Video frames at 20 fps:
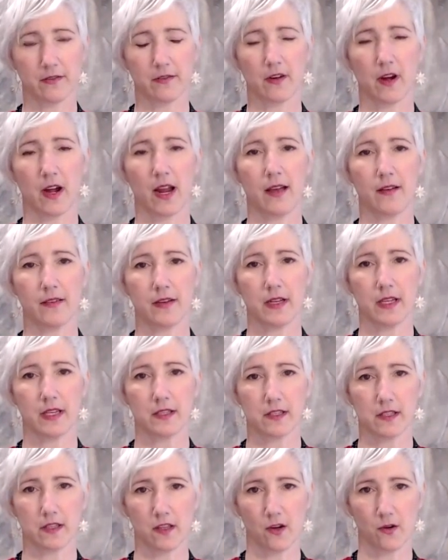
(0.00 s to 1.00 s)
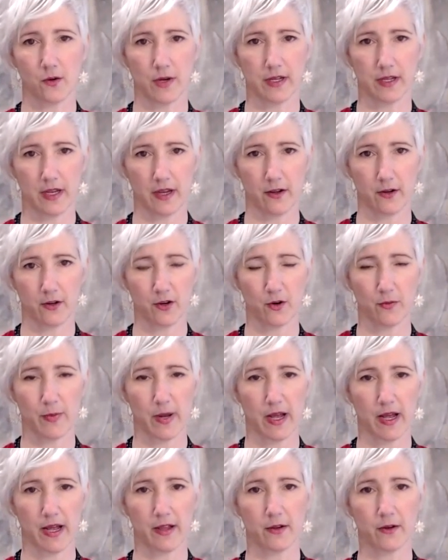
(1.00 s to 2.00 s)
gravity, slowing down your
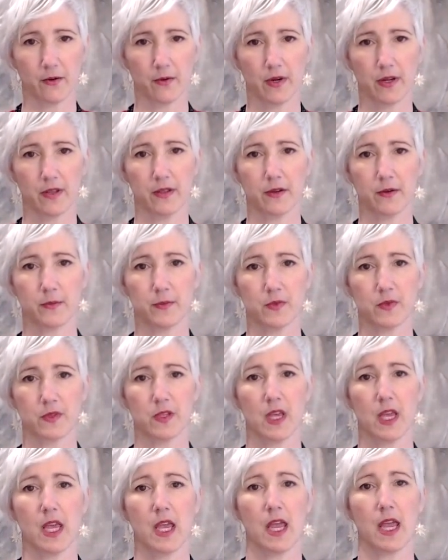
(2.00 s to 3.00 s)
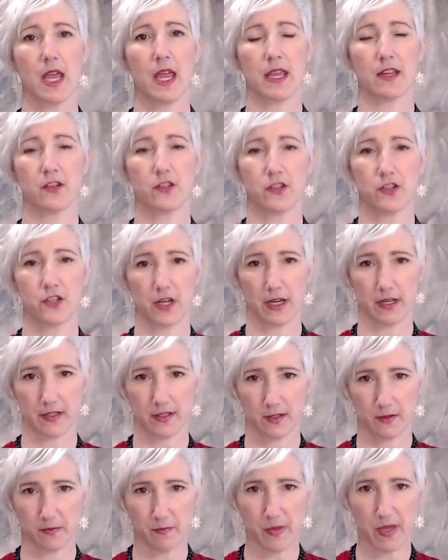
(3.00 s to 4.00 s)
biorhythms, and
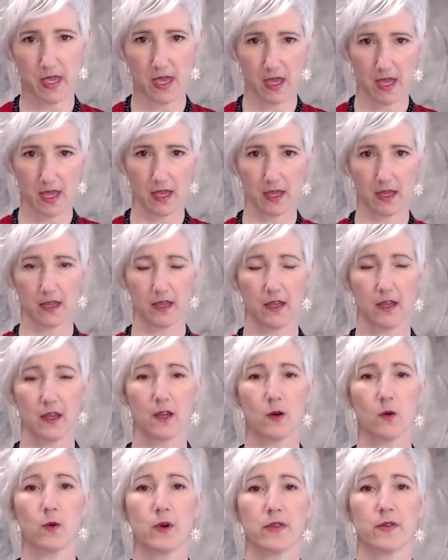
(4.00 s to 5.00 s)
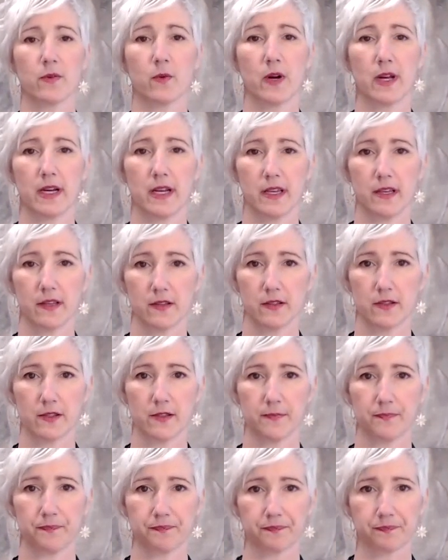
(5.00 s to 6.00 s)
just being with what
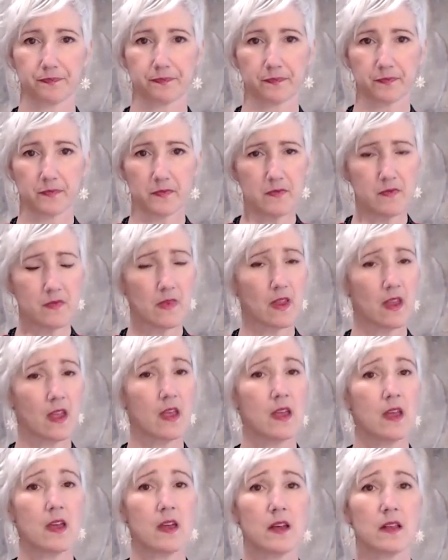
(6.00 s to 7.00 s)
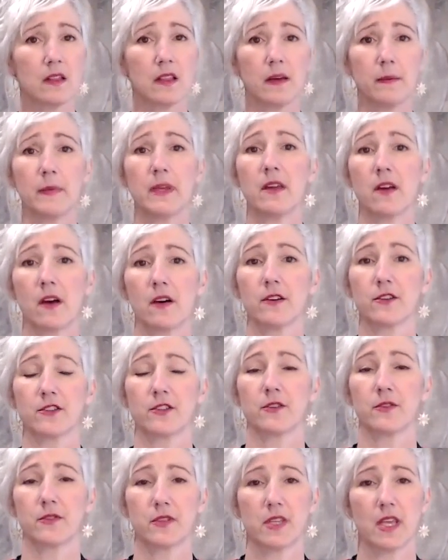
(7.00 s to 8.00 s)
is. Let me
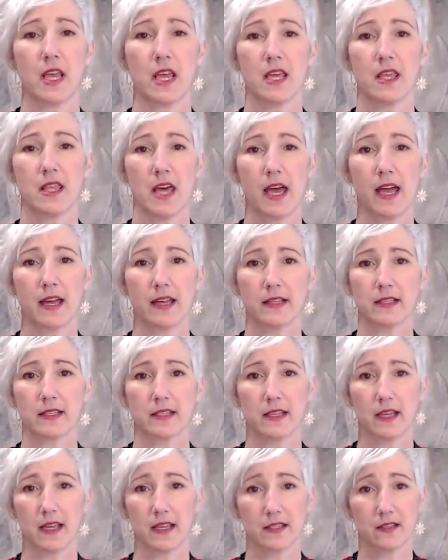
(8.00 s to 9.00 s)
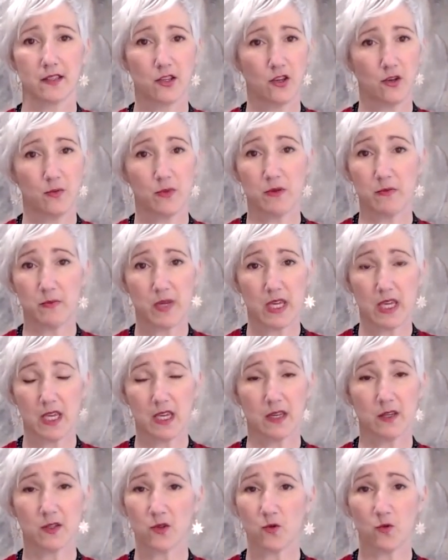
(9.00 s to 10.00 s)
also say that as human
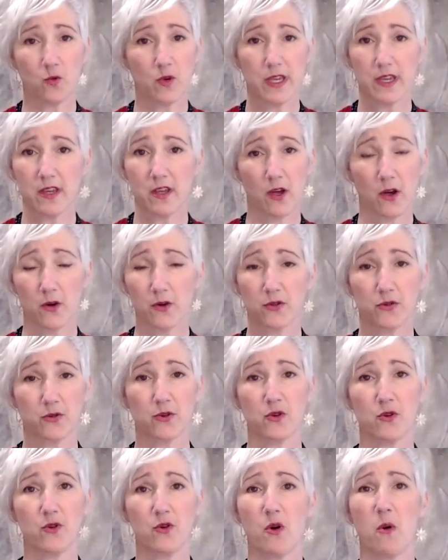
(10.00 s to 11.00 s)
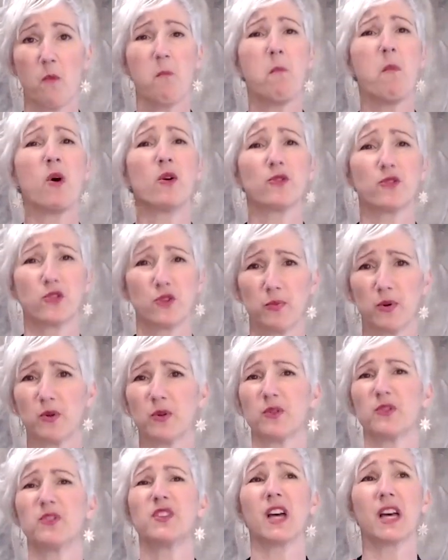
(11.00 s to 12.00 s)
beings, we go through
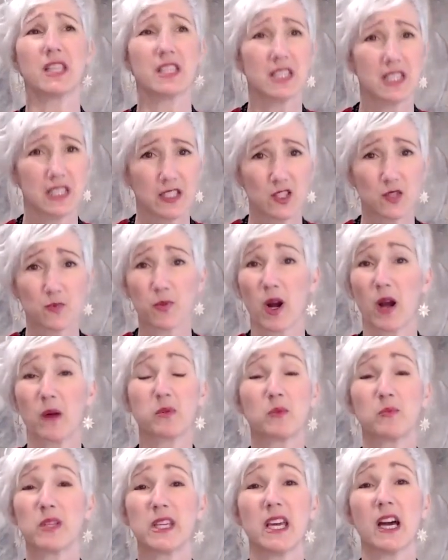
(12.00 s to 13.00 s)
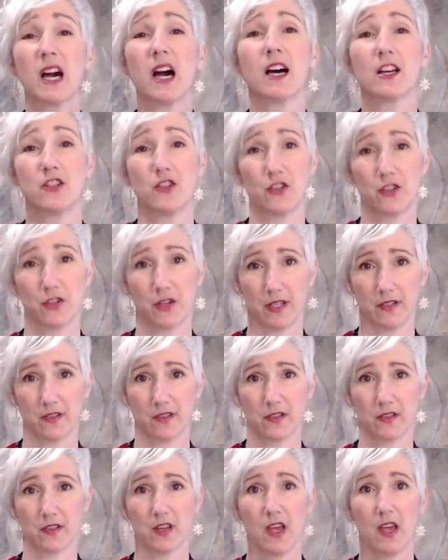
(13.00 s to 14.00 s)
multiple, dozens, probably
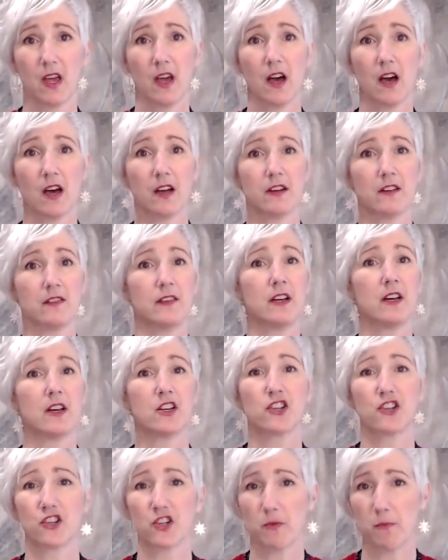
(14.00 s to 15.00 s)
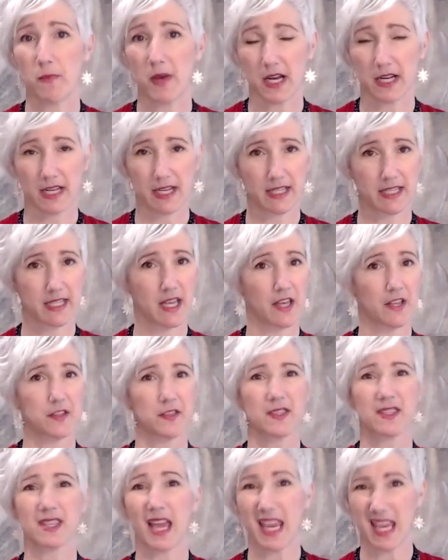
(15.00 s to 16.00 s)
hundreds of shamanic death,
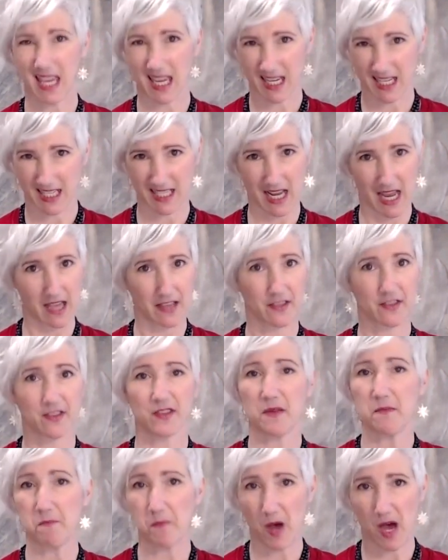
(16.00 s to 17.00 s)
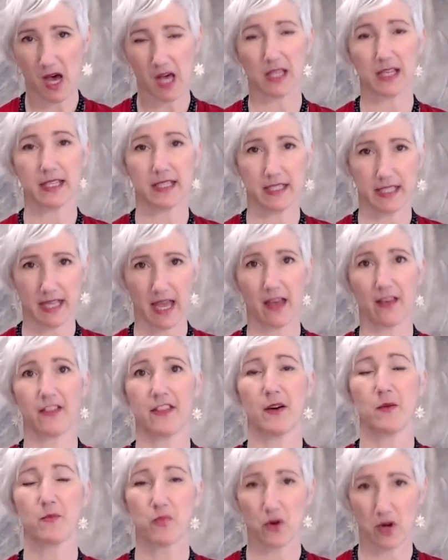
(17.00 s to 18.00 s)
psychic death, symbolic death
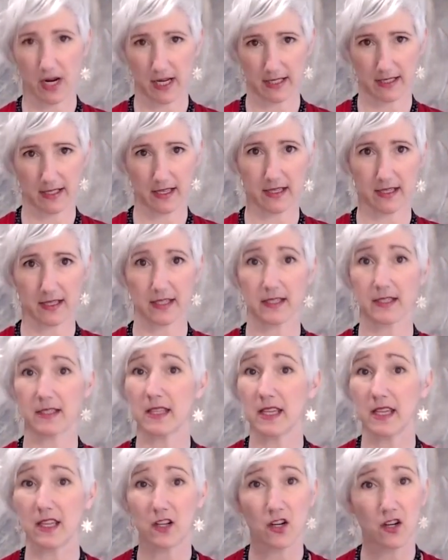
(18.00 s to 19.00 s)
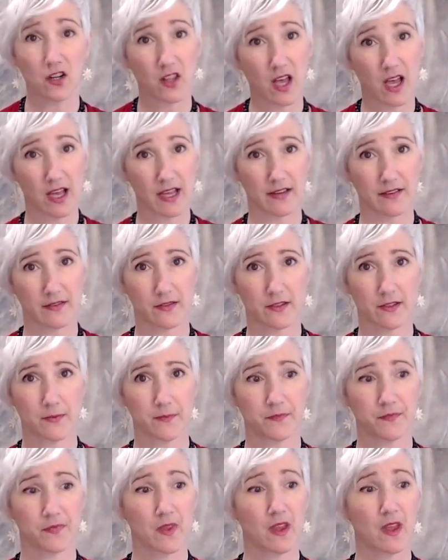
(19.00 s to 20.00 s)
processes in our lives.
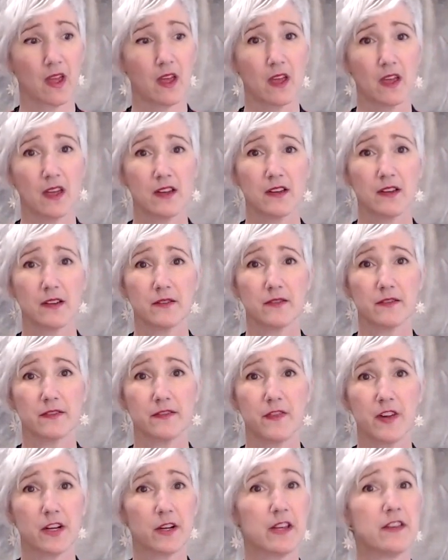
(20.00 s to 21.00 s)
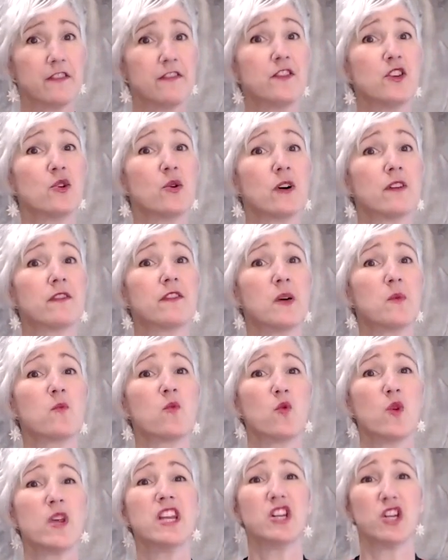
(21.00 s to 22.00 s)
Very few of them
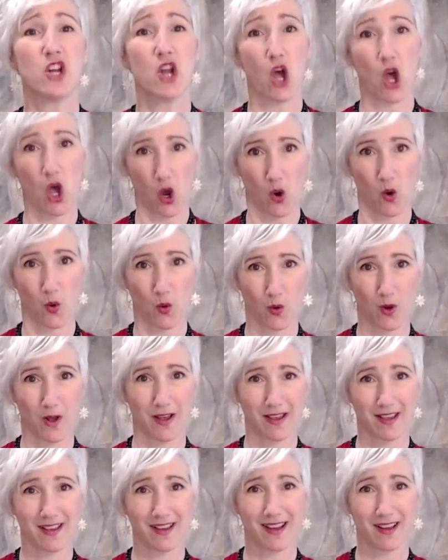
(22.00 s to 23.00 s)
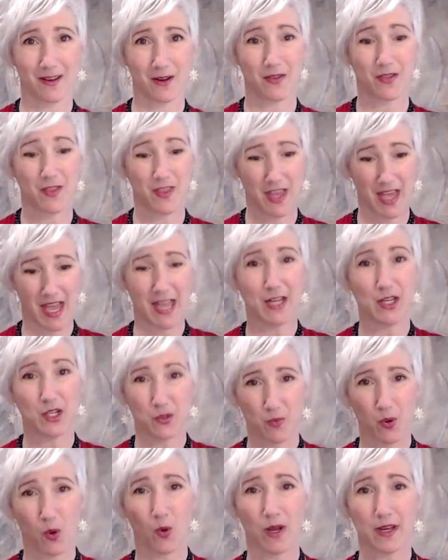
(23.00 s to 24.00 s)
we know the end
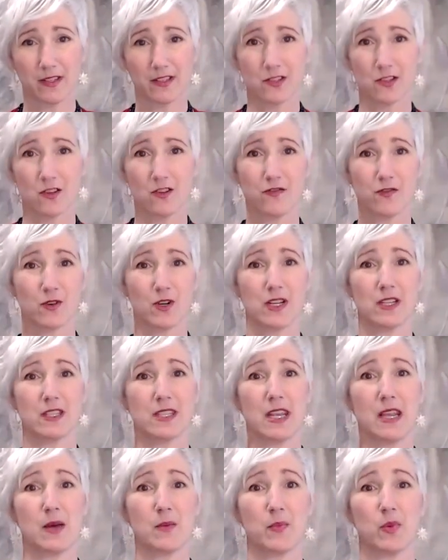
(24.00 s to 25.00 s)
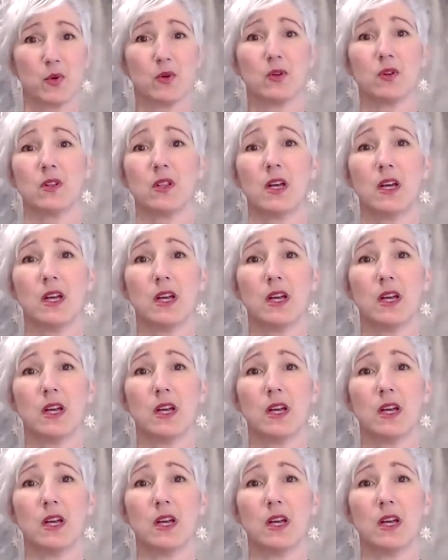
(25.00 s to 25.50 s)
point. So for example,